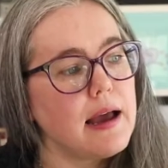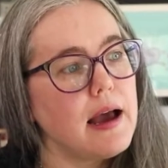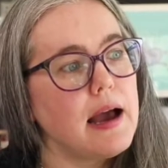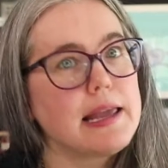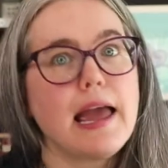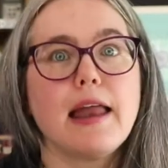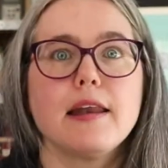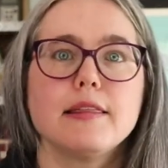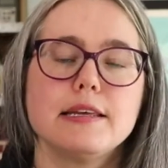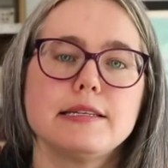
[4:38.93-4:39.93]

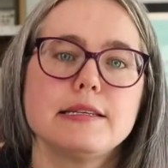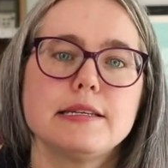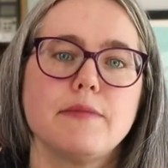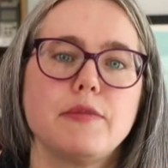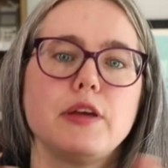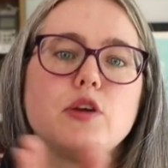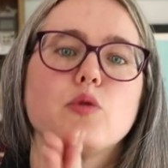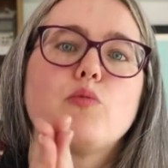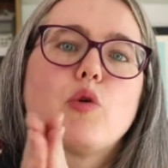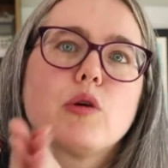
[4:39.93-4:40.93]
Again, this is something you're
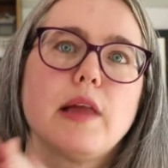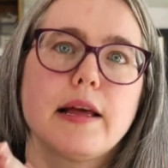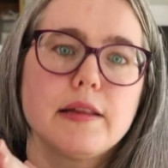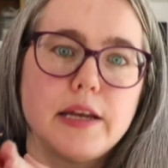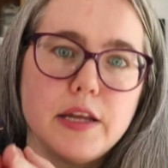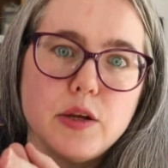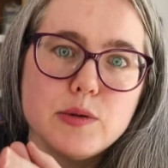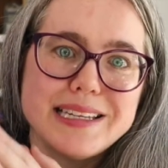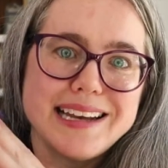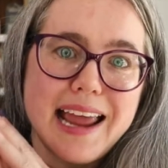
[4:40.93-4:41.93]
more likely to
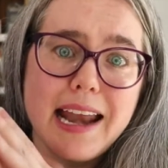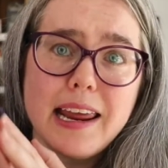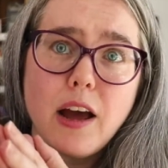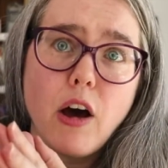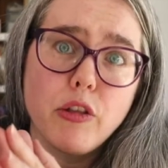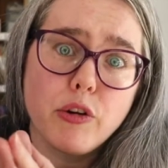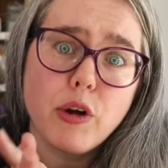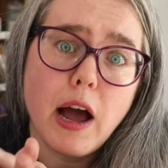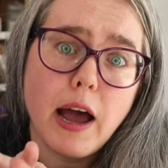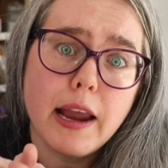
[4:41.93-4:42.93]
use in any other
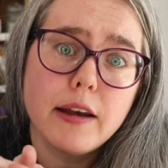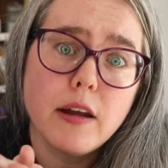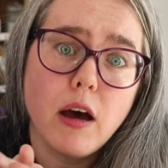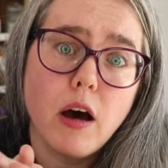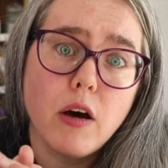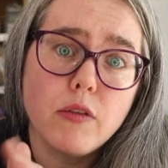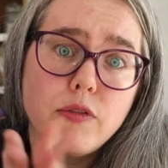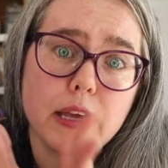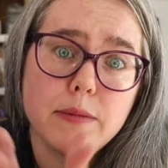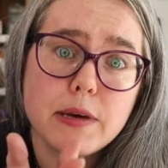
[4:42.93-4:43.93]
kind of
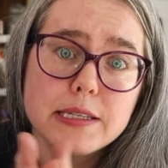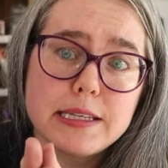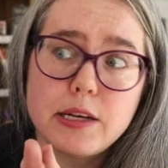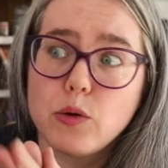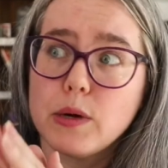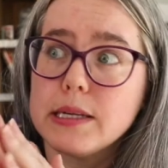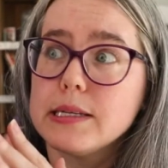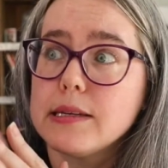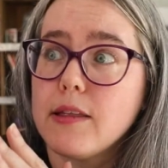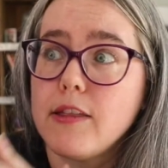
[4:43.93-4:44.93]
email
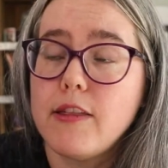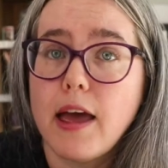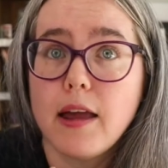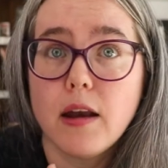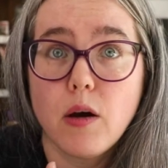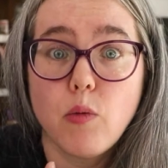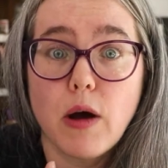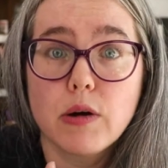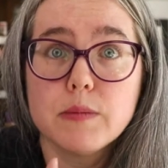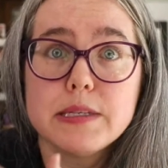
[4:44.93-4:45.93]
sequence than a
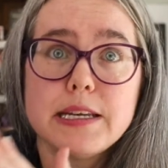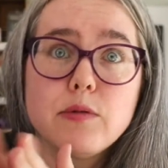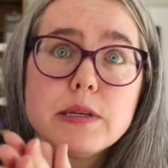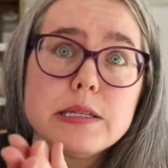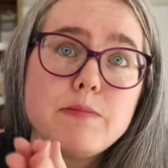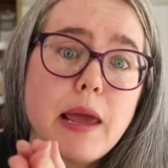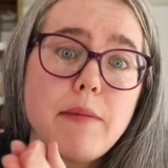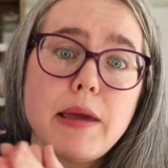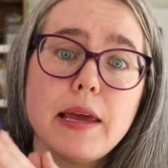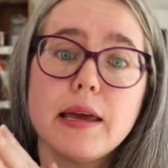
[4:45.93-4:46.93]
welcome sequence.
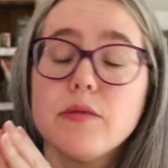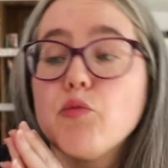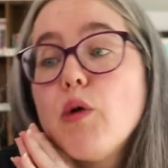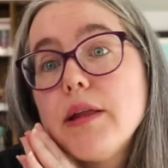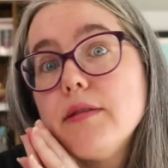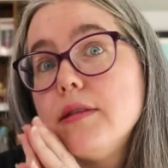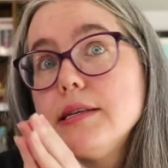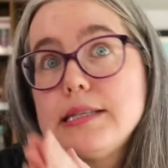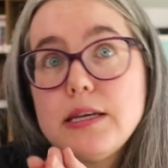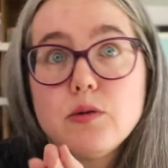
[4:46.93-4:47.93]
Maybe what the
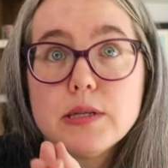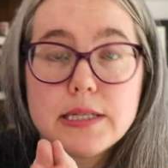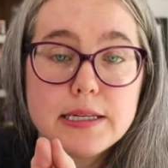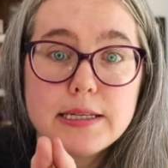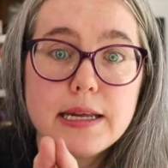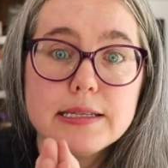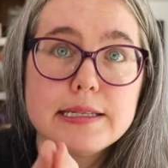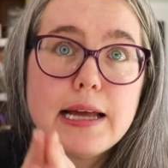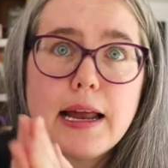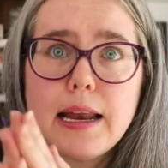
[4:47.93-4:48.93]
sequence is
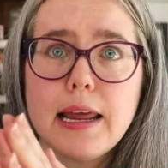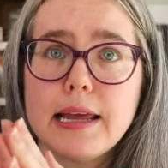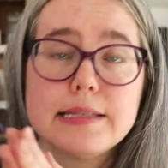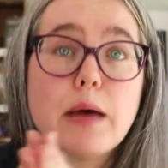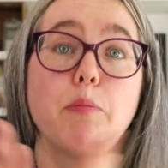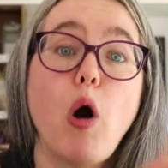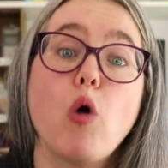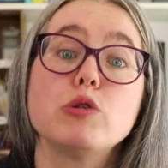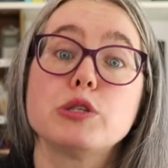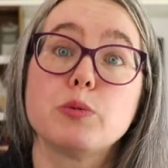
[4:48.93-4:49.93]
instead is a
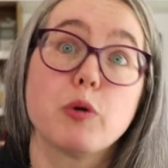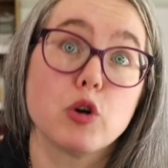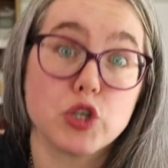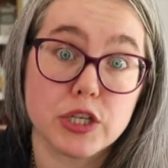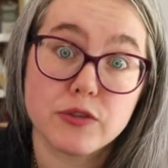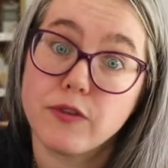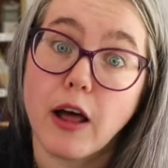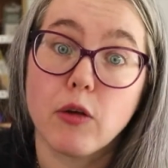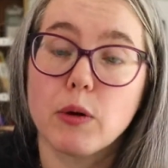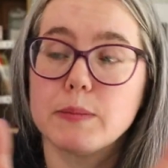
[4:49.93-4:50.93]
post purchase
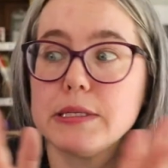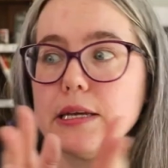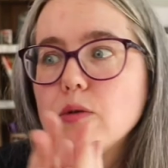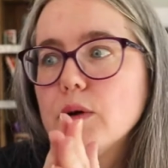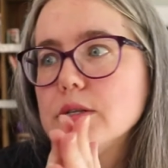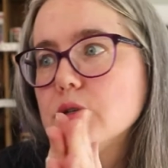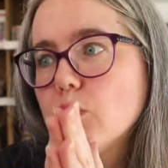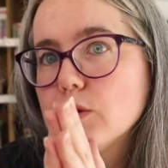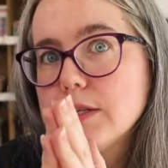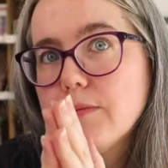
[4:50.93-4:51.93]
follow up sequence
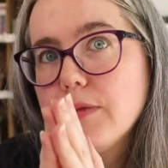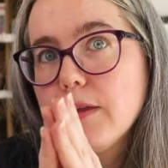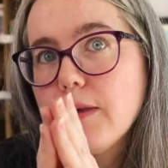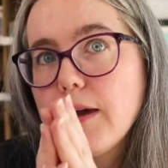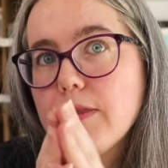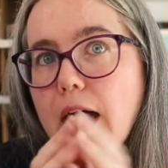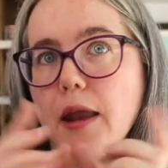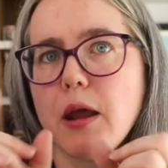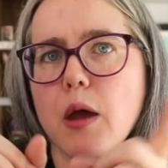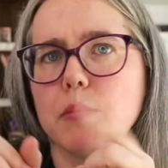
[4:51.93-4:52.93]
or something like
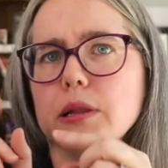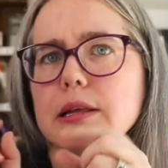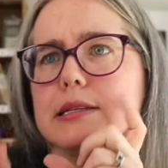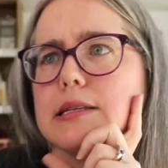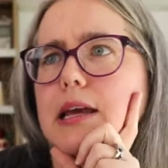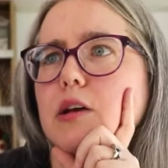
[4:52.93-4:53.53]
that. But let's take a